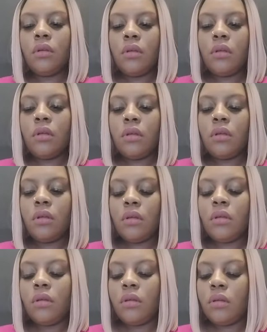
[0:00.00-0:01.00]

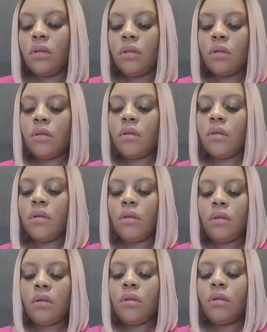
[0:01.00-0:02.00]

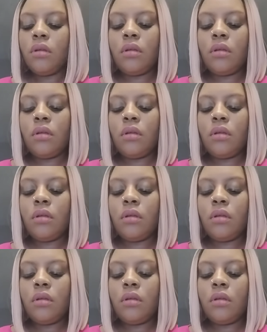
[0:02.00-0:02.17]
(no one is talking)